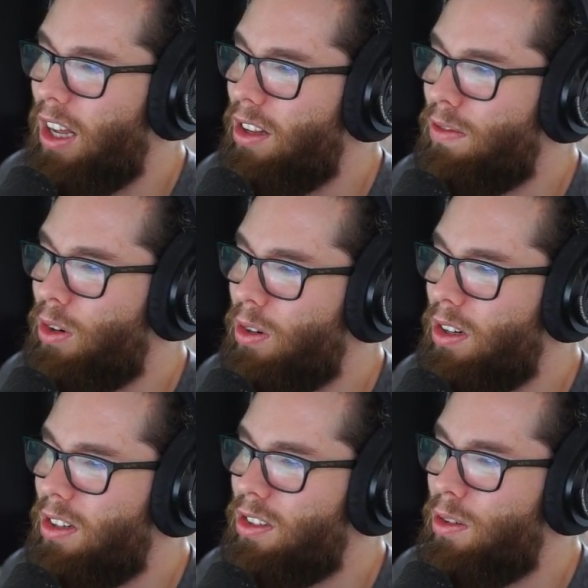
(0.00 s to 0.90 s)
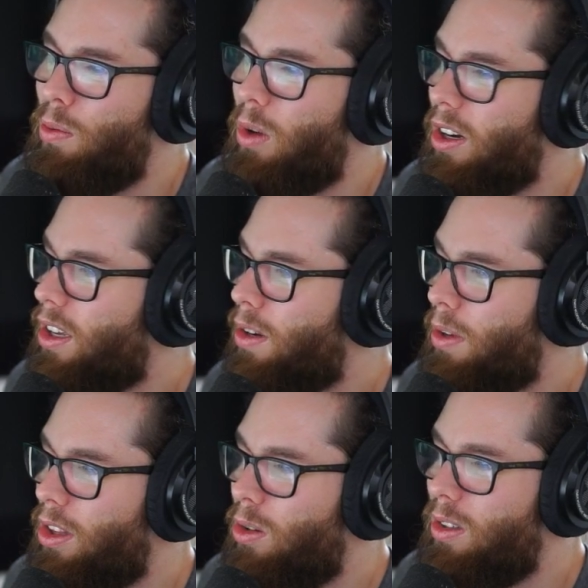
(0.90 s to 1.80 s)
I look forward to working
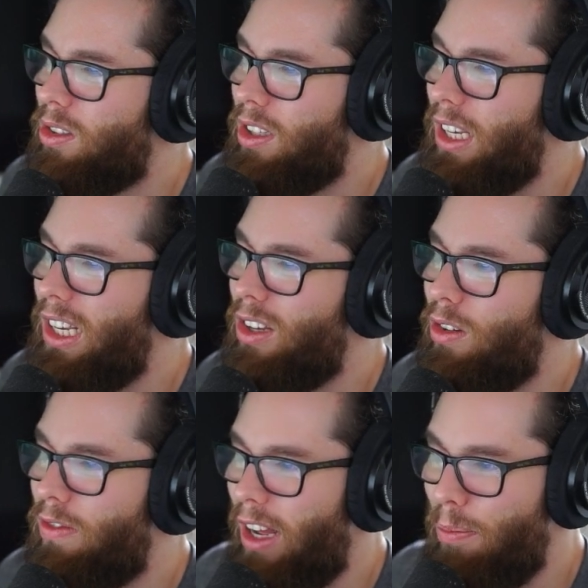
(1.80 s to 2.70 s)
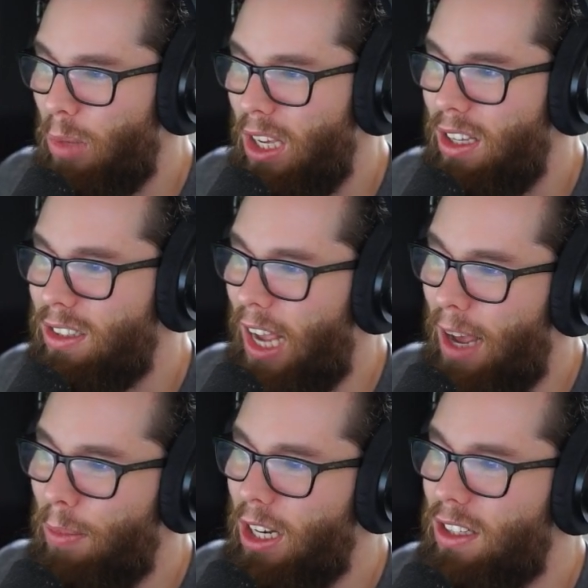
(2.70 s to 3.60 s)
with you and seeing you find peace,
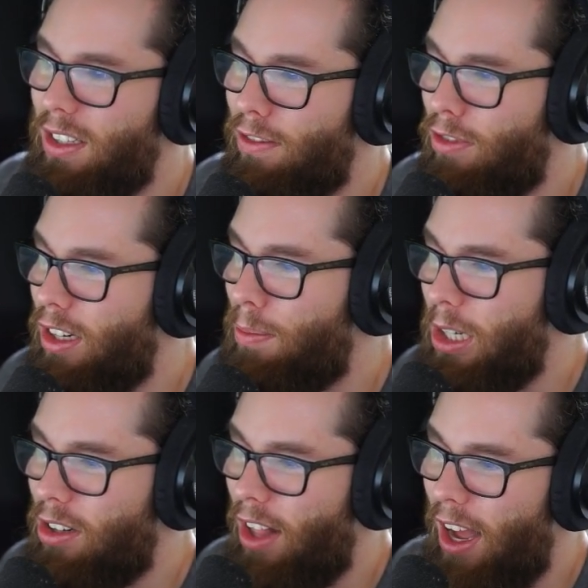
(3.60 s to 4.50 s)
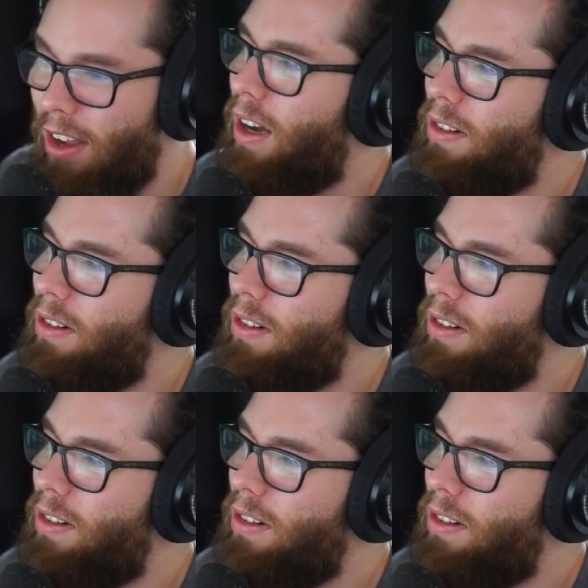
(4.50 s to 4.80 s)
happiness, and freedom in your life.